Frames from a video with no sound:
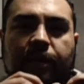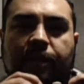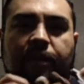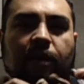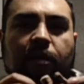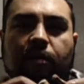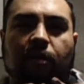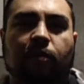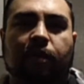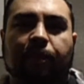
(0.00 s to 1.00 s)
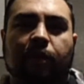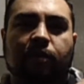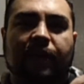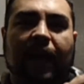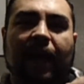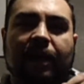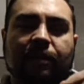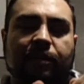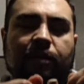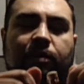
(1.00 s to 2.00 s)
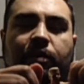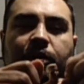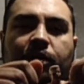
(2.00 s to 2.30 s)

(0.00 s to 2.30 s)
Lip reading: it's the only pose he has, and